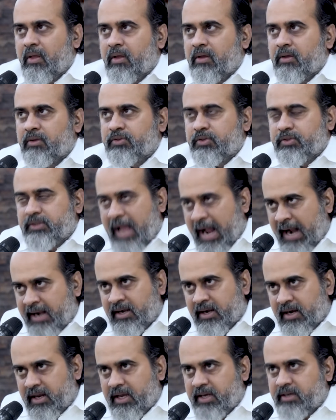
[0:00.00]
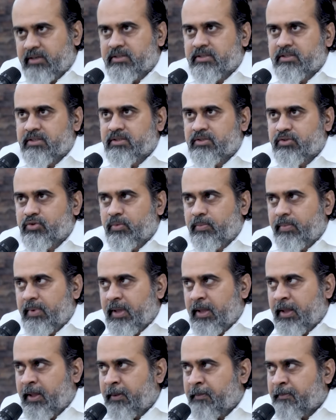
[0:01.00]
So that needs to
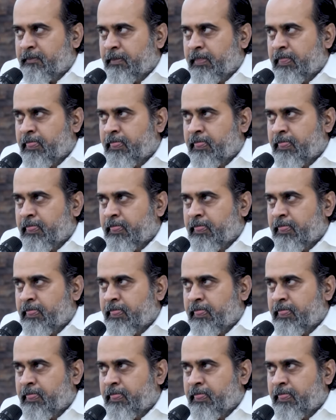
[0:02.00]
be